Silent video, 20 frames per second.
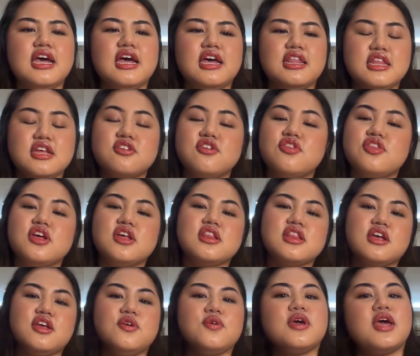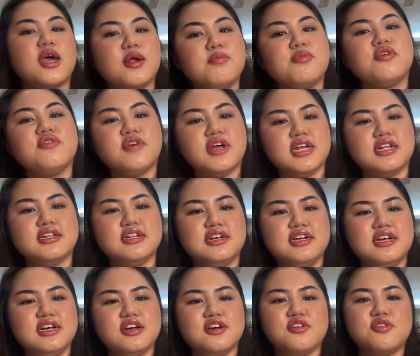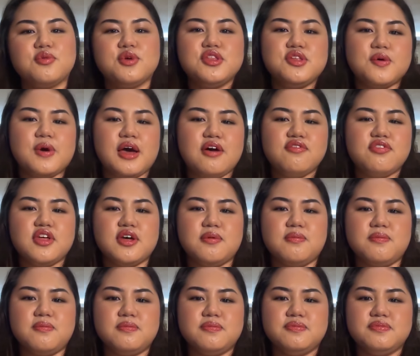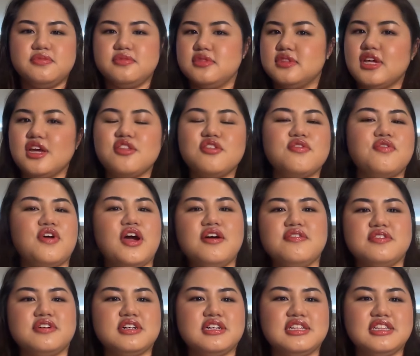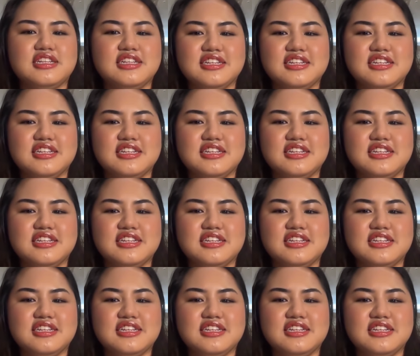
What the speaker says: And these are things that you can prevent, because once you have them, that's forever,